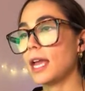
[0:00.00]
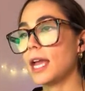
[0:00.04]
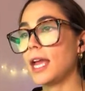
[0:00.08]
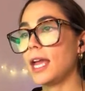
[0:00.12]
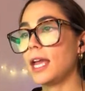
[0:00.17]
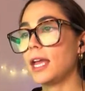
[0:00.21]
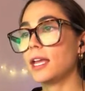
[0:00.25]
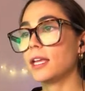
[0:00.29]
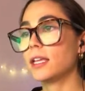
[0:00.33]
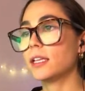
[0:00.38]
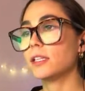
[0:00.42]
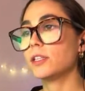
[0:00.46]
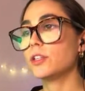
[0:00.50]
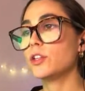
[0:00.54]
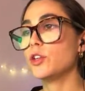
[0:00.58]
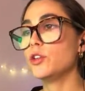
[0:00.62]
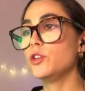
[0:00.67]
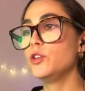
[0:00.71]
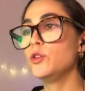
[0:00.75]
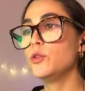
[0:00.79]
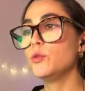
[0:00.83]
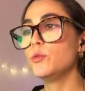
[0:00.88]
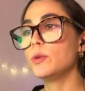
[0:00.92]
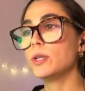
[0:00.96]

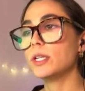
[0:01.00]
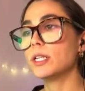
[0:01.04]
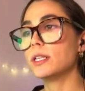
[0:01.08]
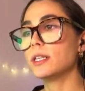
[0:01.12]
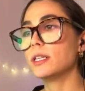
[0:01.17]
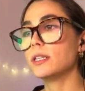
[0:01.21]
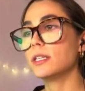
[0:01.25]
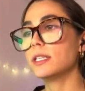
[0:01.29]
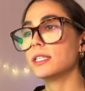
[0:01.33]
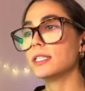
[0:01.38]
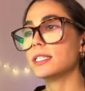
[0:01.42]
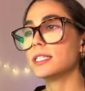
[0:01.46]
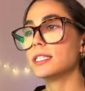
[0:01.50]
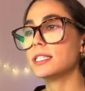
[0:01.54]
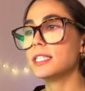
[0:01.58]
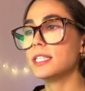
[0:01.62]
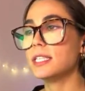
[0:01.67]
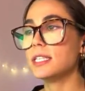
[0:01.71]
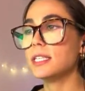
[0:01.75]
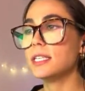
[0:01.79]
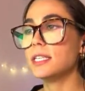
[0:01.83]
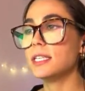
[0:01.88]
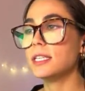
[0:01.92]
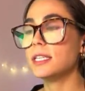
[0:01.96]
and you will
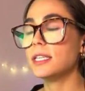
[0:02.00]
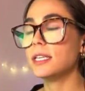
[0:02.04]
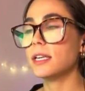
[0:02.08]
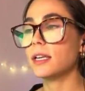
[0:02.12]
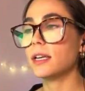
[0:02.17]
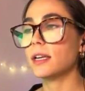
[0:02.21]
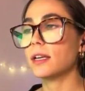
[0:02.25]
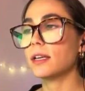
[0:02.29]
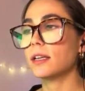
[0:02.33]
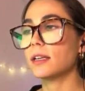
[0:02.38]
see